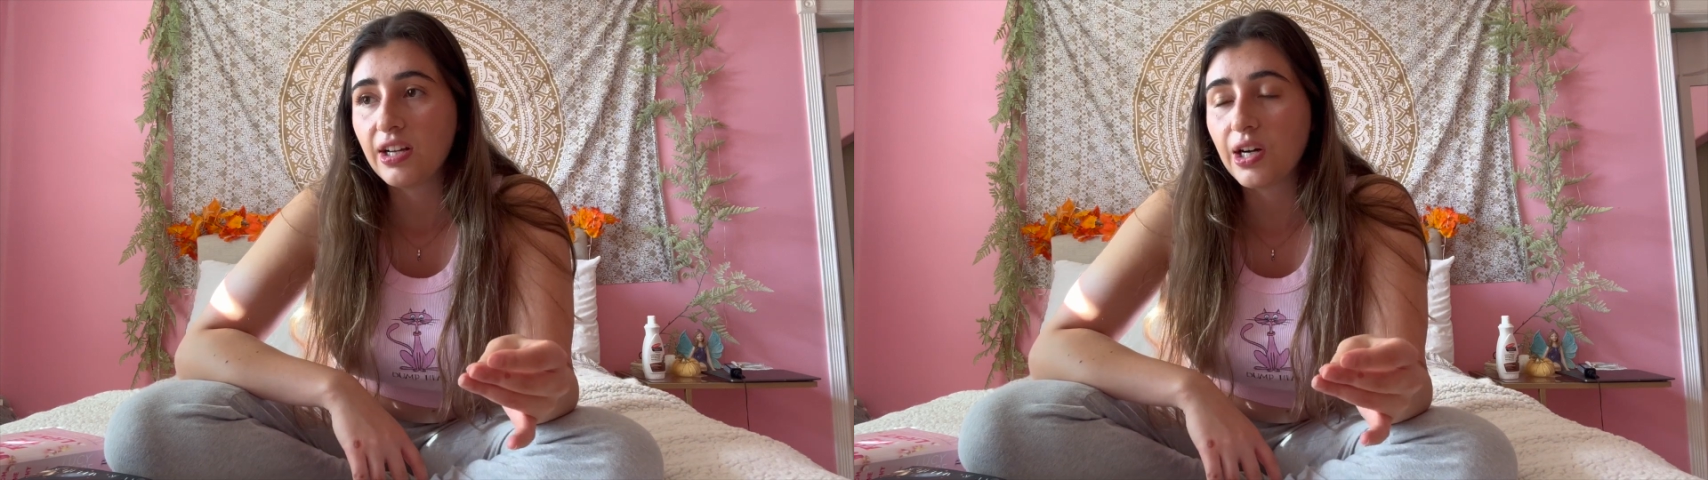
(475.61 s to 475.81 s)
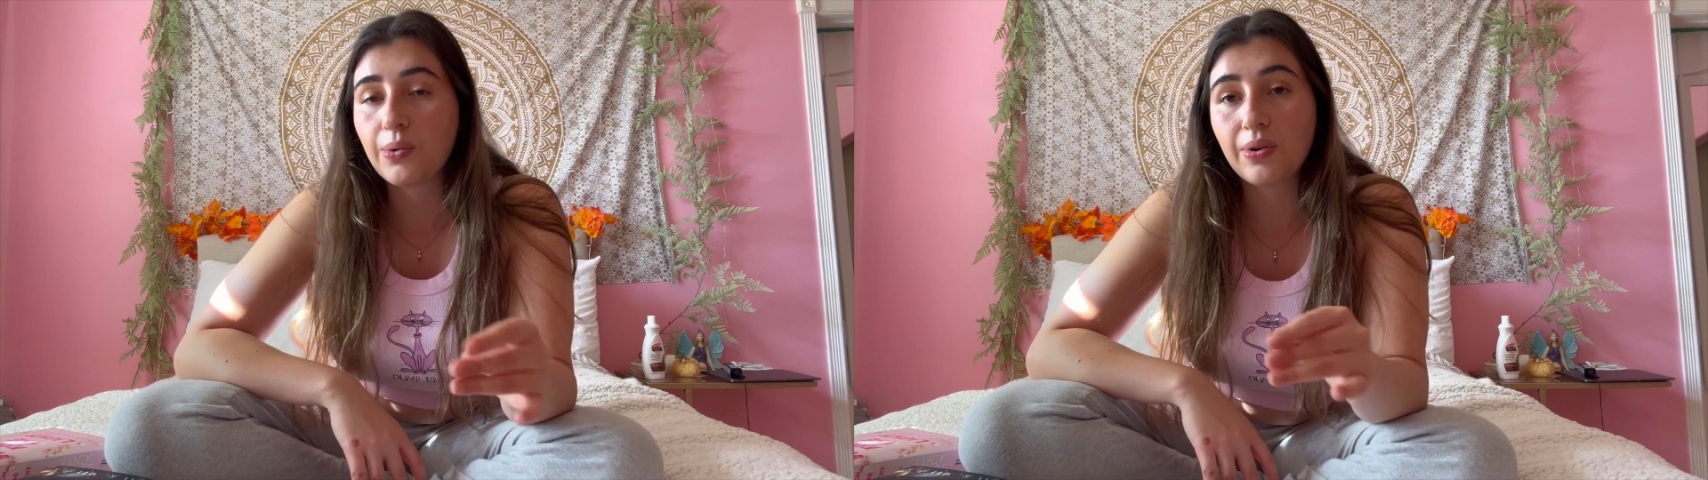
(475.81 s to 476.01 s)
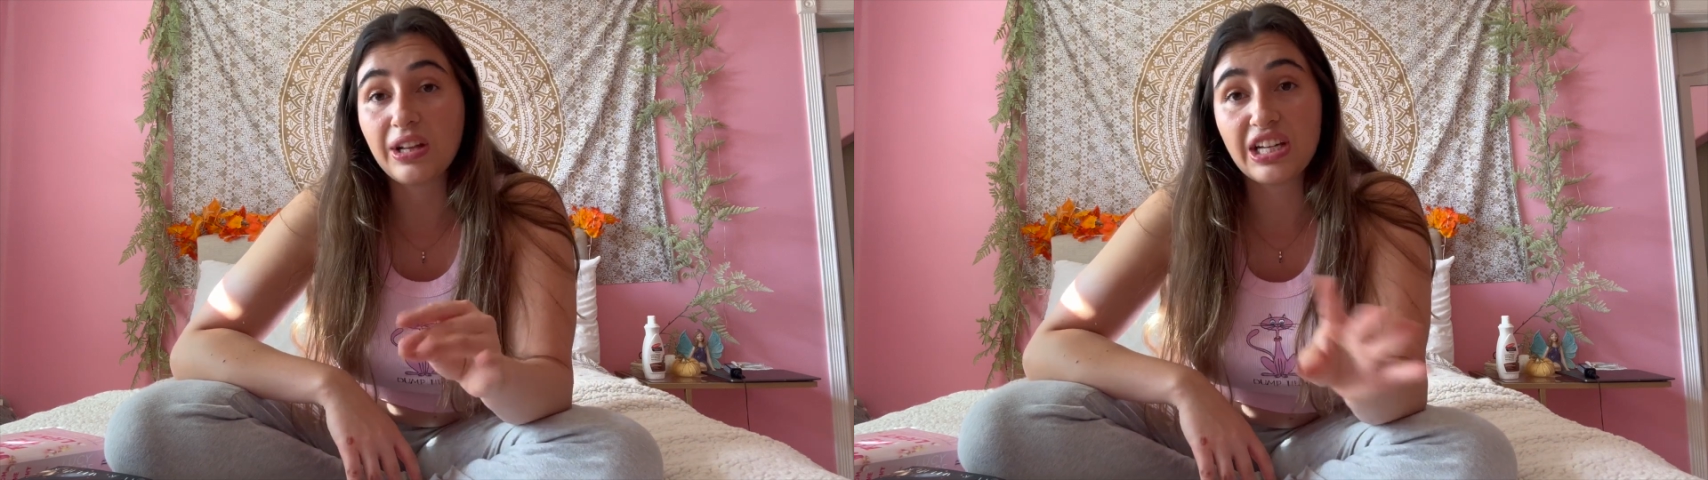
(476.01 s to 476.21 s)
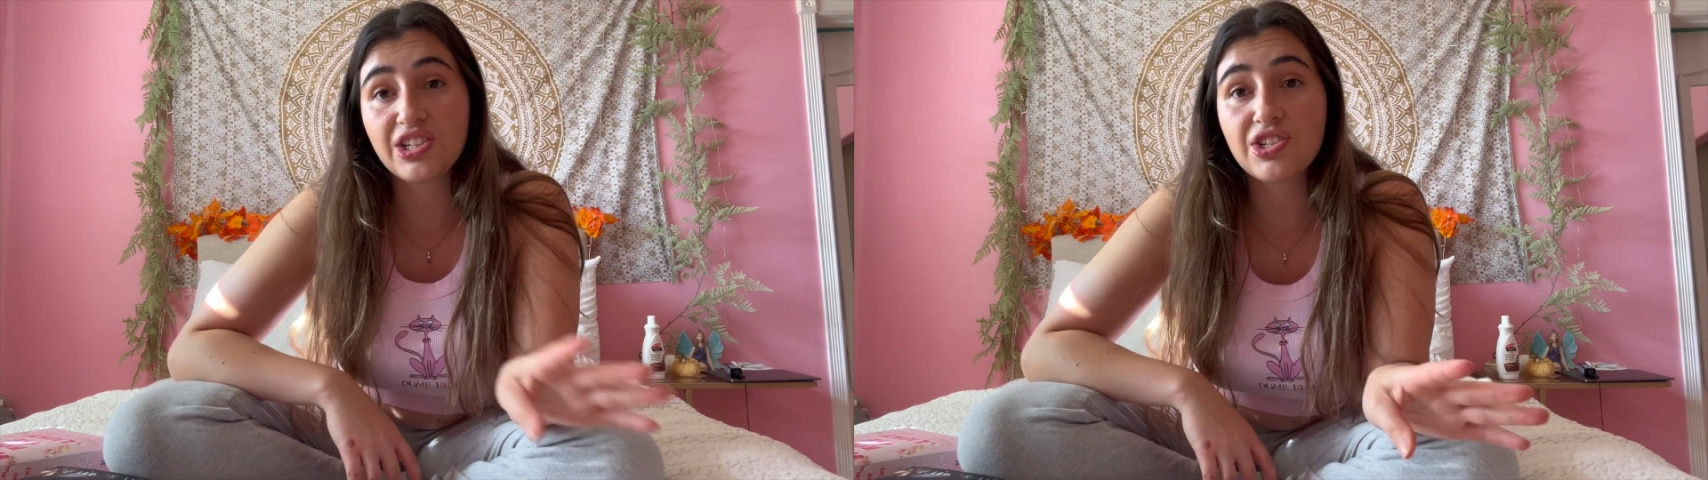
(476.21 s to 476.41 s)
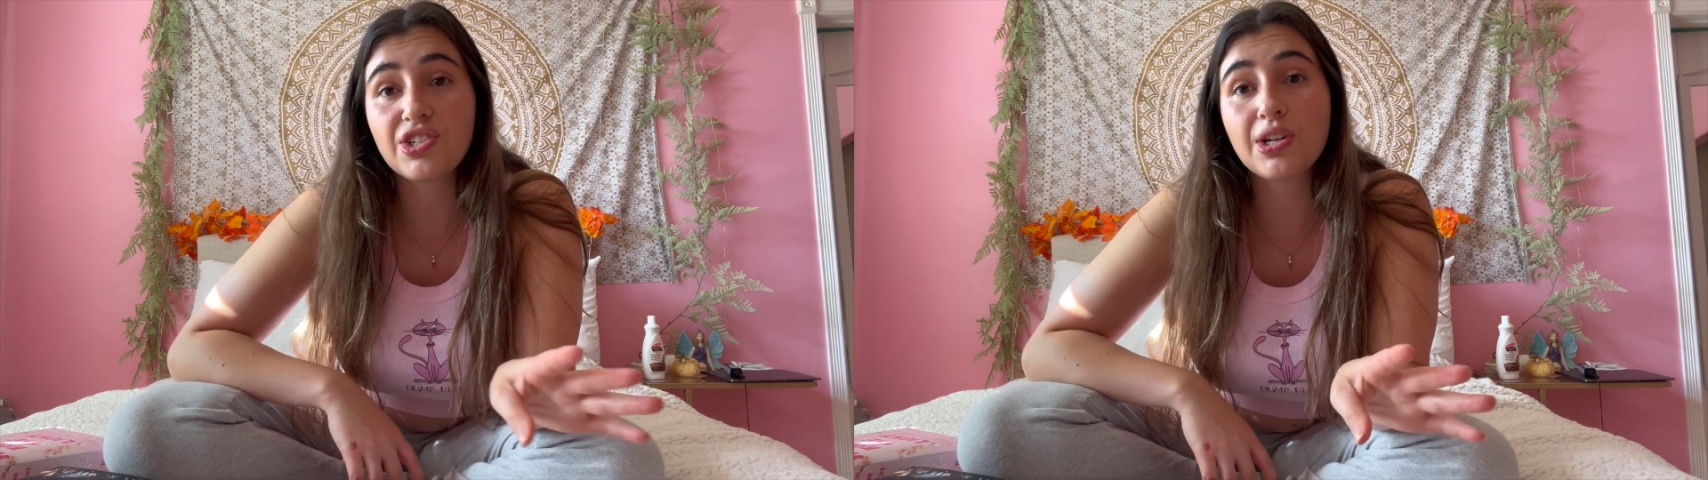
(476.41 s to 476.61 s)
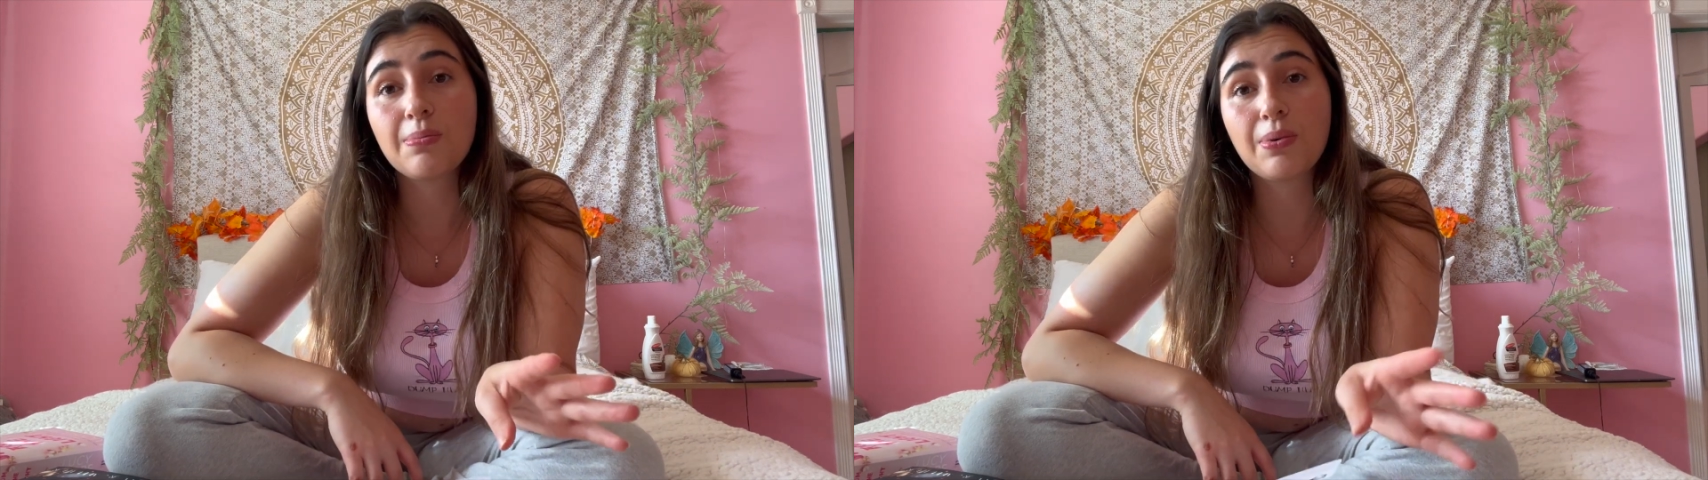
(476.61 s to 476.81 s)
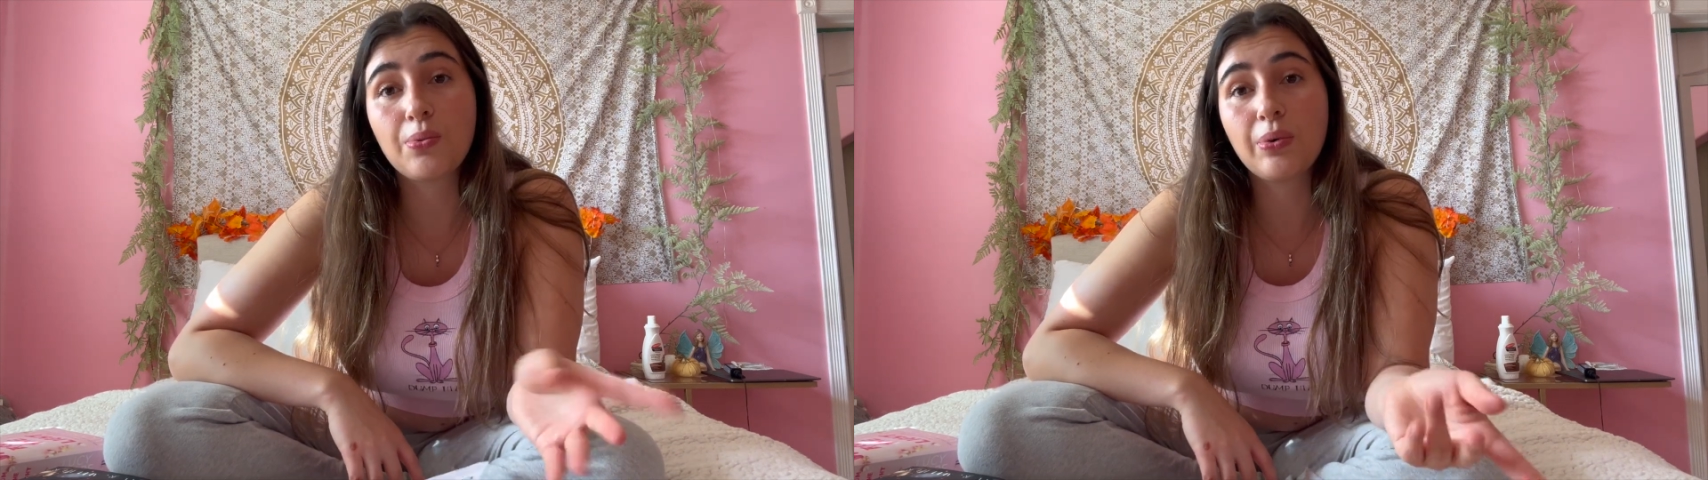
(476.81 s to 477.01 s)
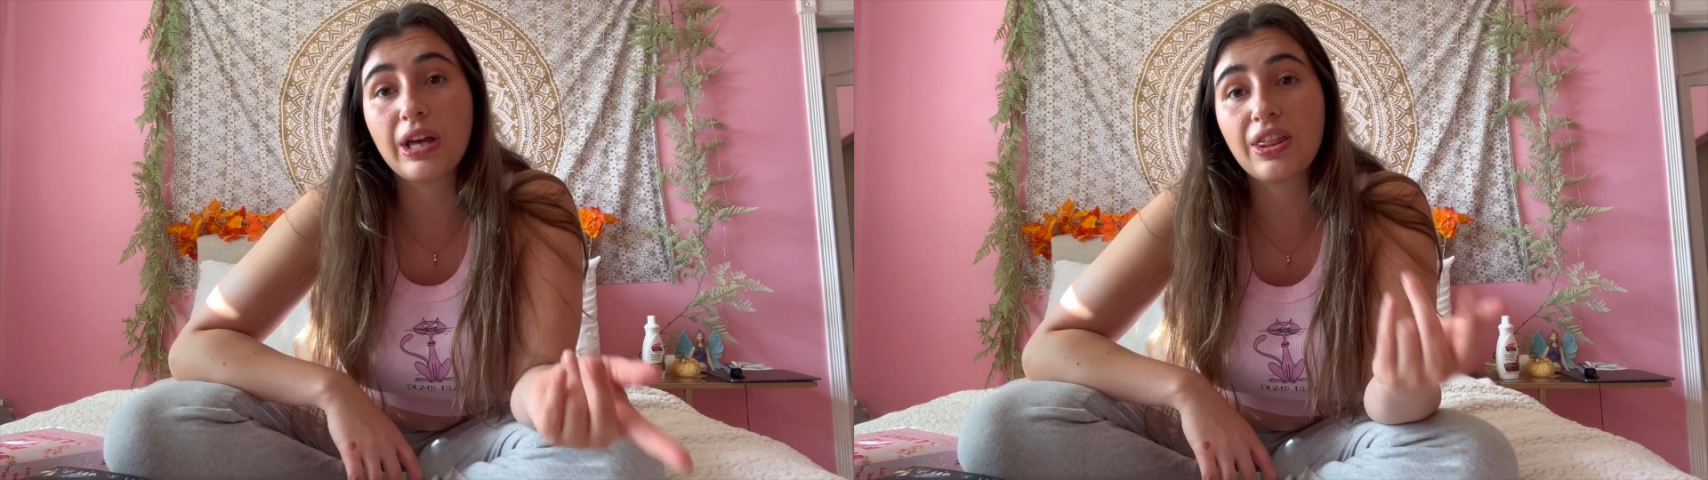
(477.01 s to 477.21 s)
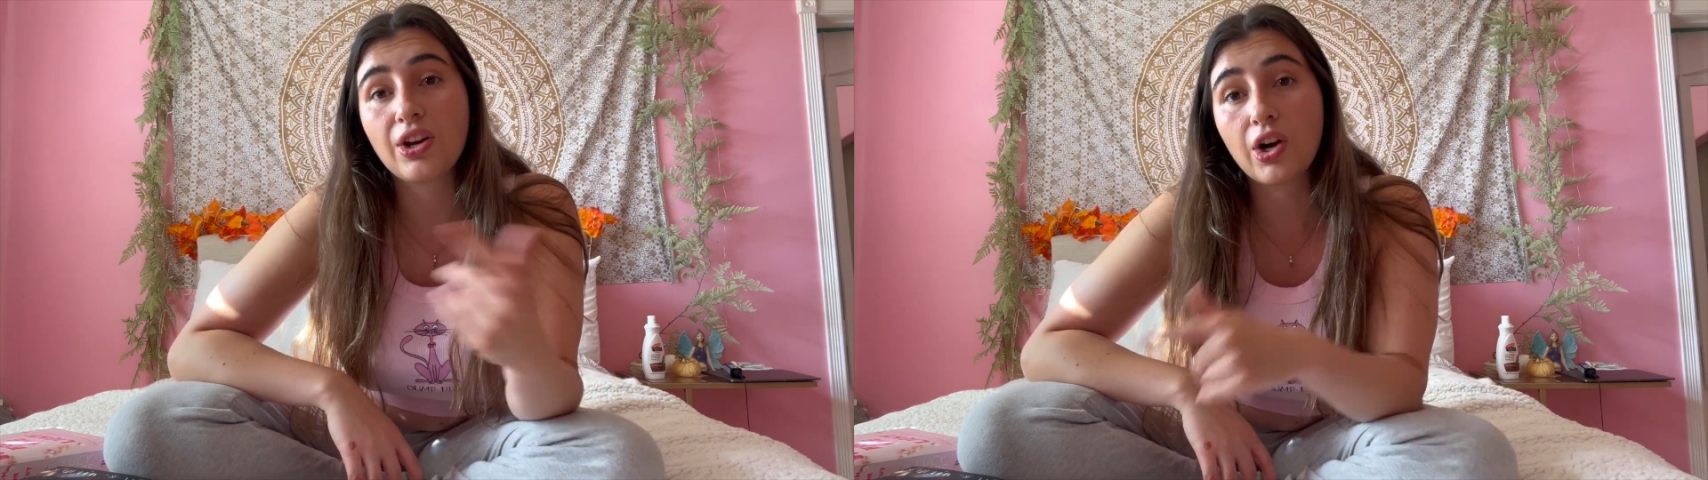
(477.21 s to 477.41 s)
a relationship with